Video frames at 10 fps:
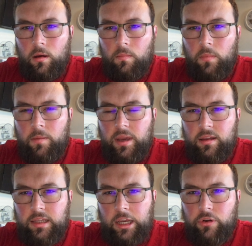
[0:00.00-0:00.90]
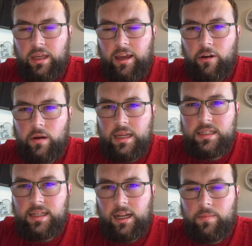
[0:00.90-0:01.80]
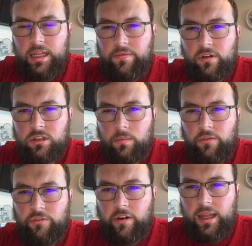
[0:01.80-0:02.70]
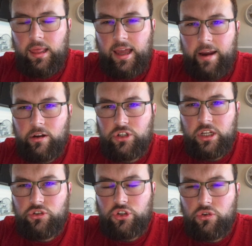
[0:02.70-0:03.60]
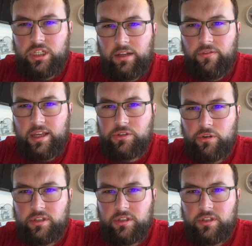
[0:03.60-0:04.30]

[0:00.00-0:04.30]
My main theory here is that I believe some very large institutional investors